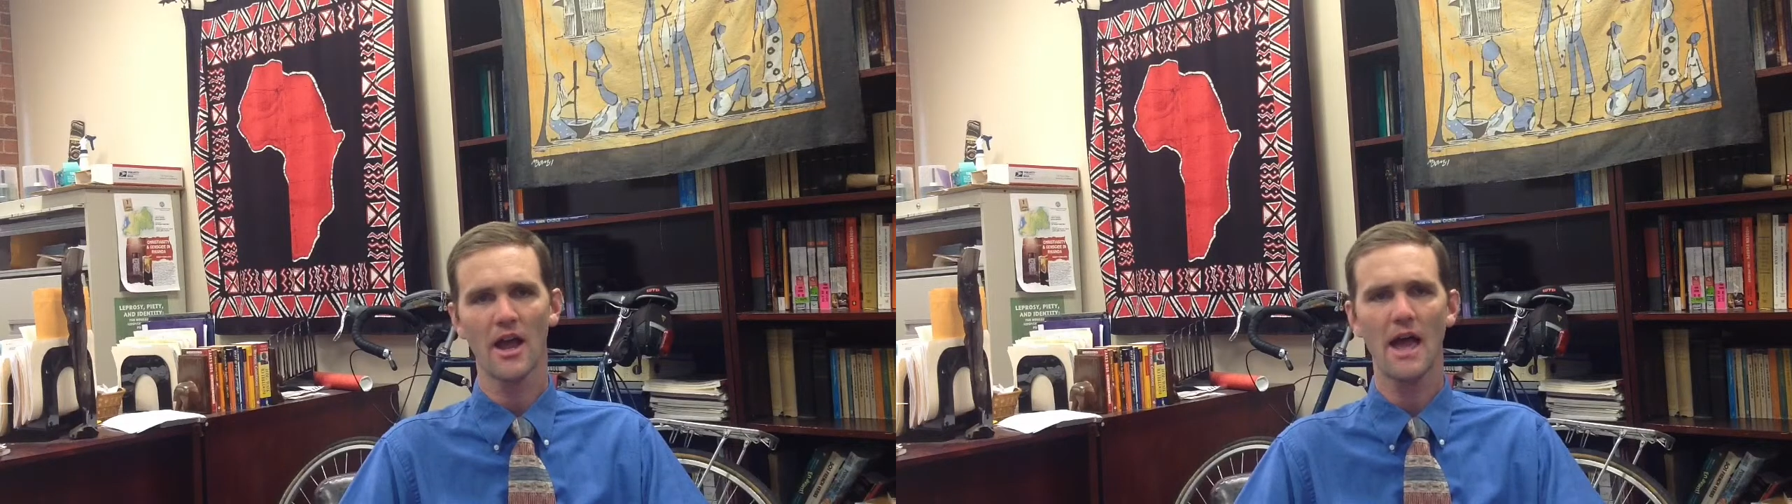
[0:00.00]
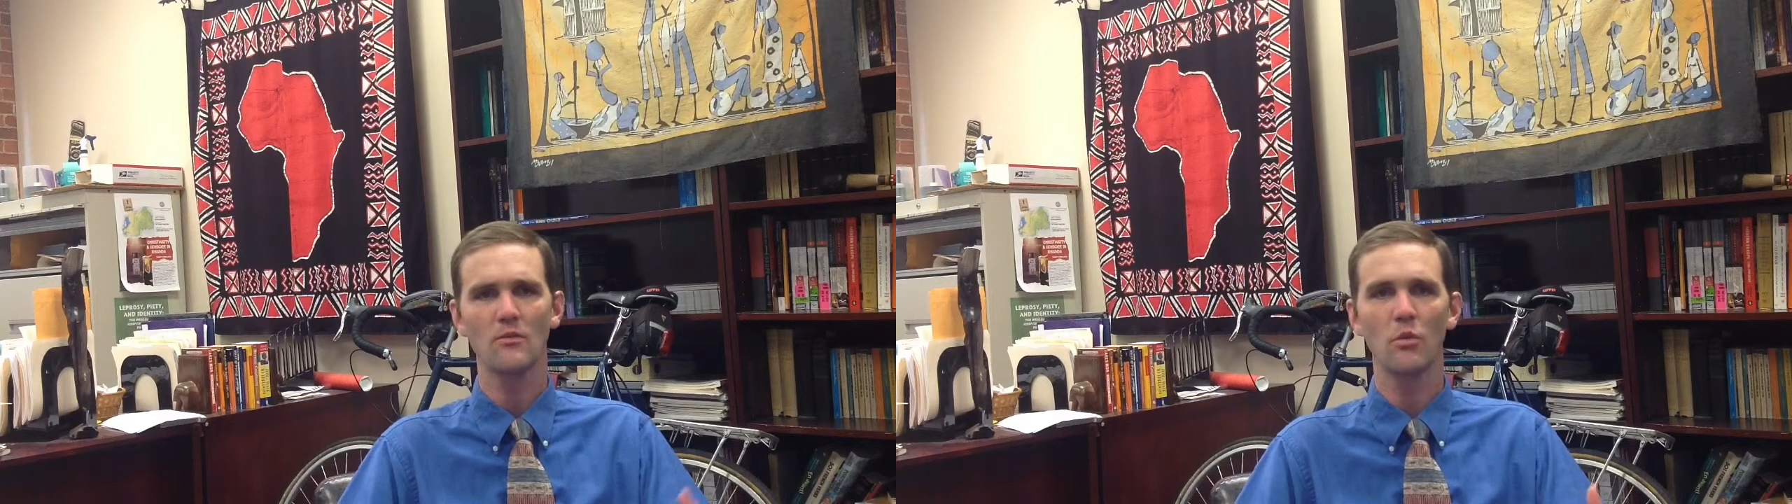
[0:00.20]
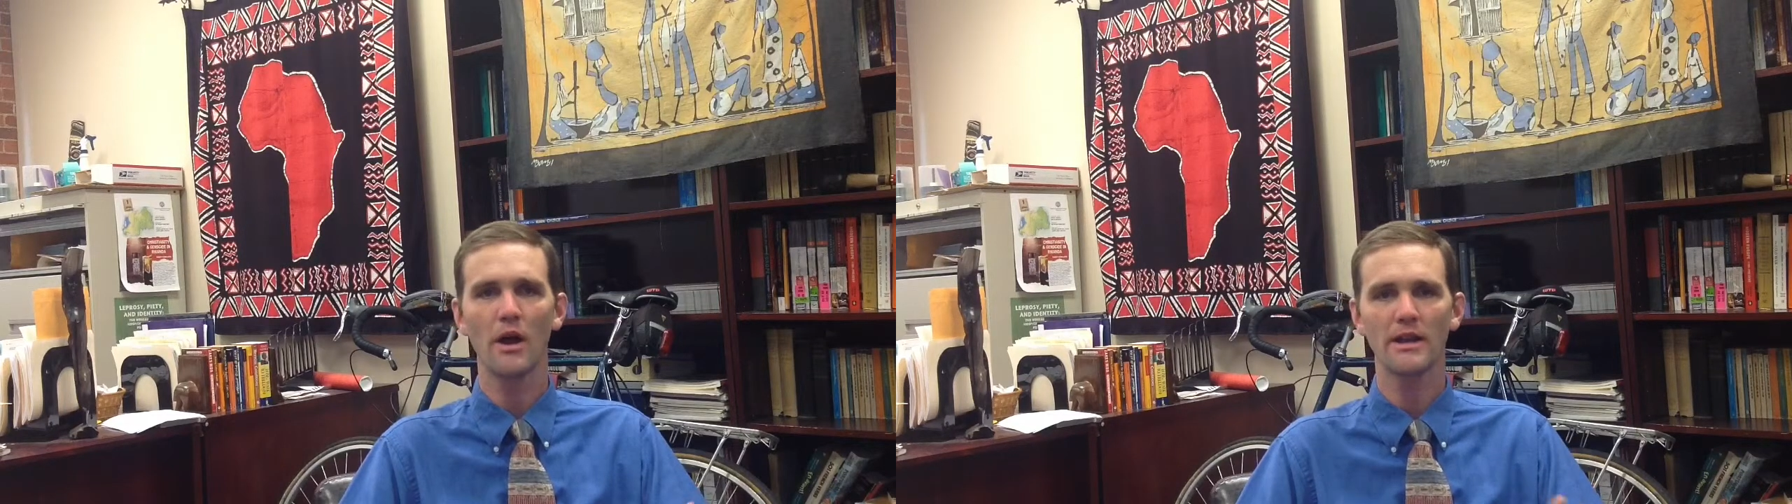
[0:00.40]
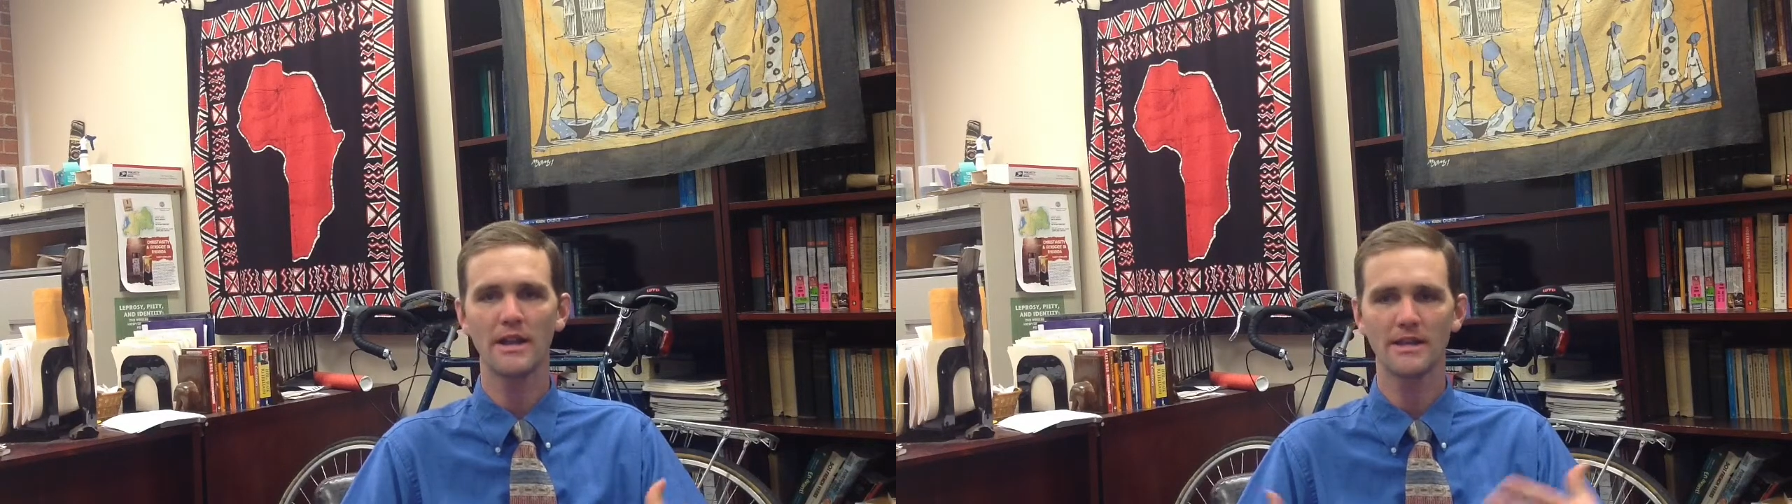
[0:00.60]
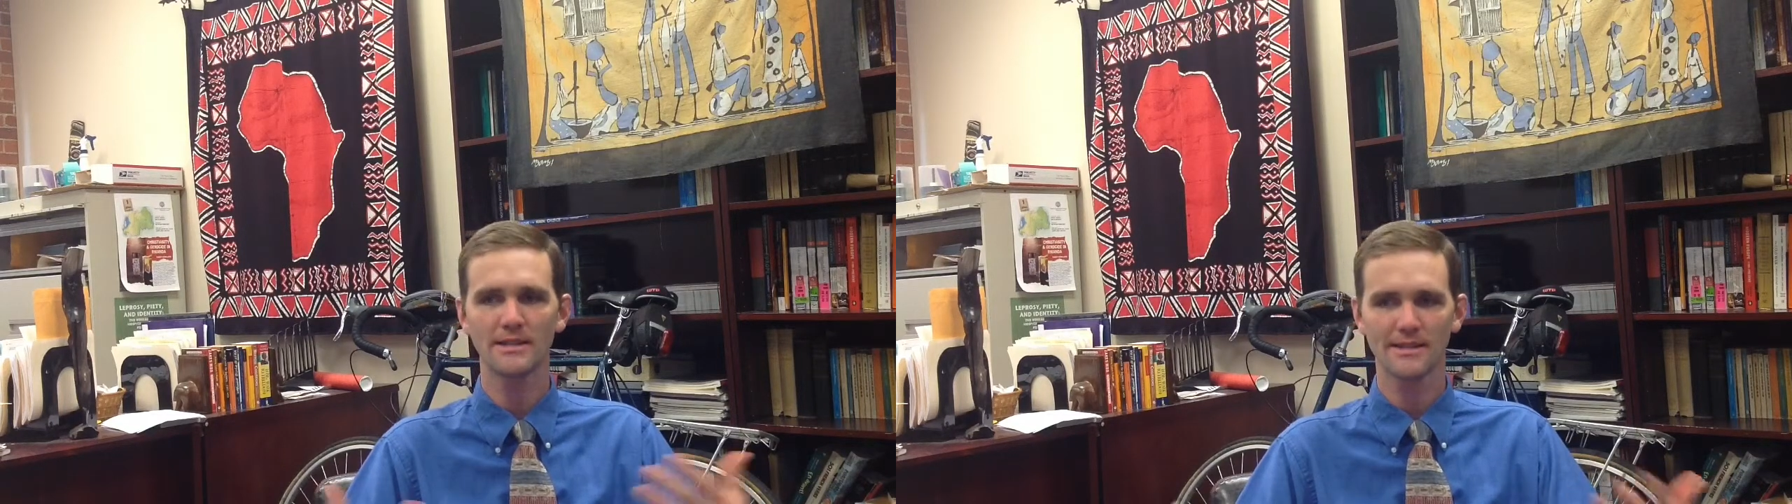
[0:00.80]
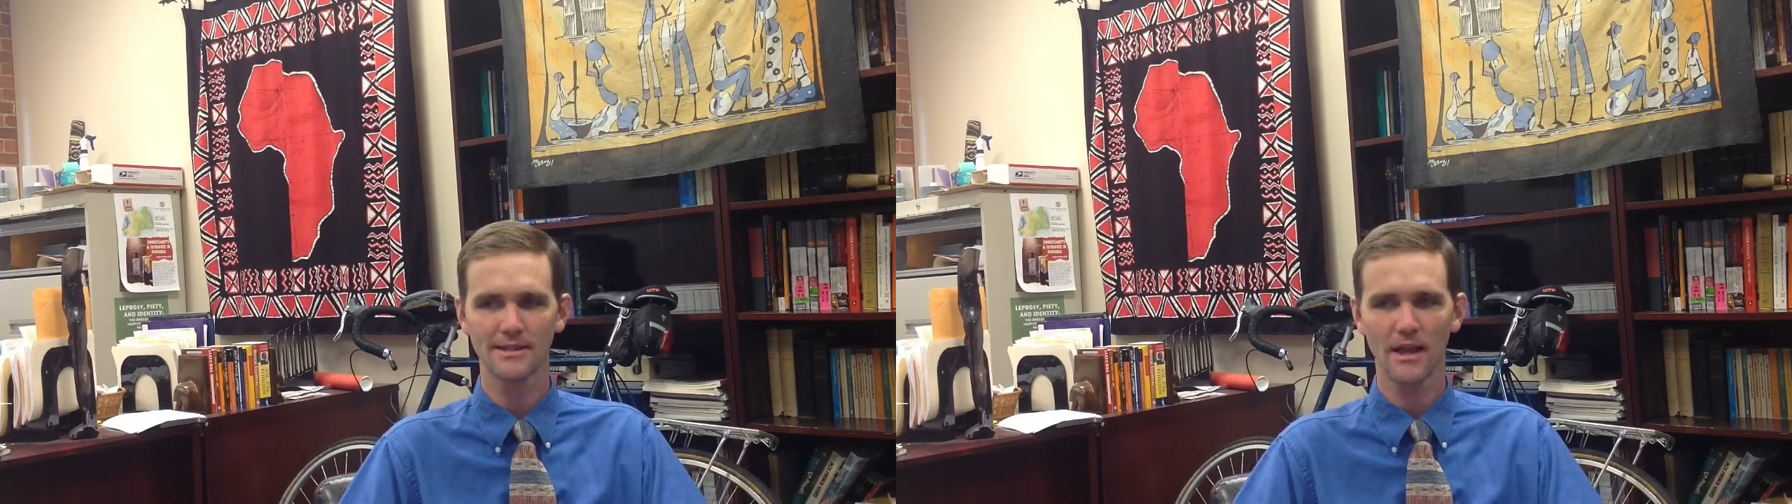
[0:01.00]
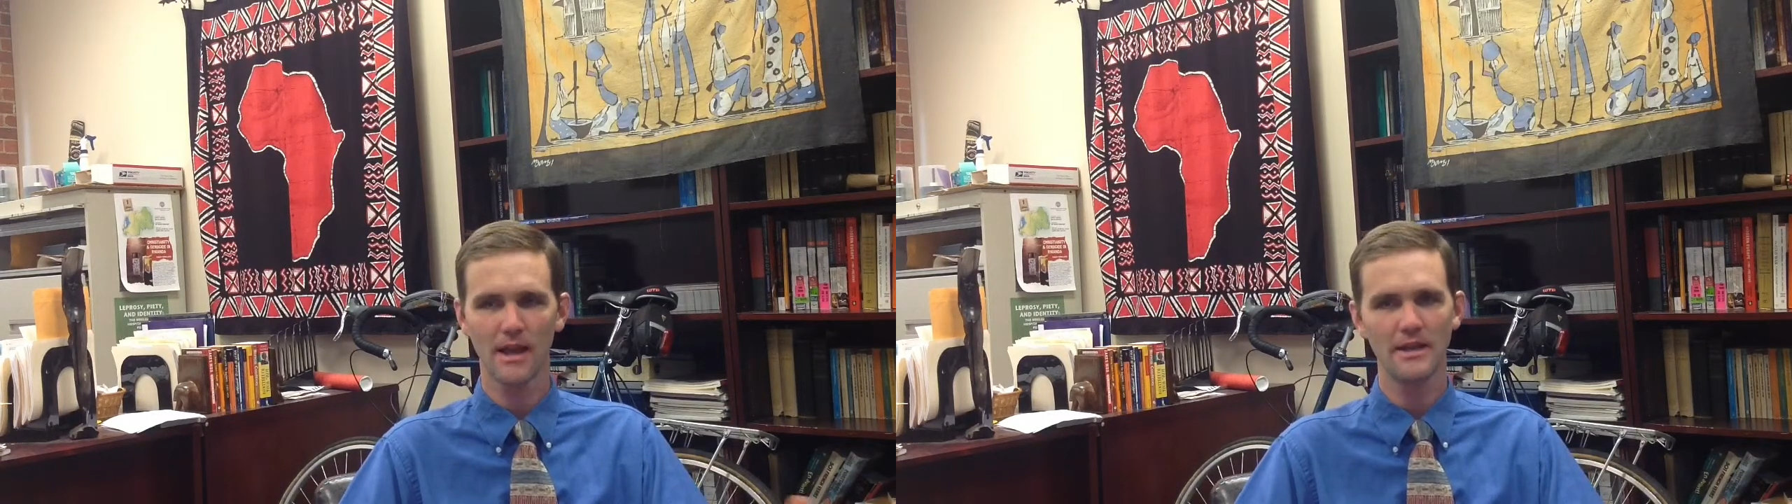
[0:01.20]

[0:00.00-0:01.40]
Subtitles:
and what its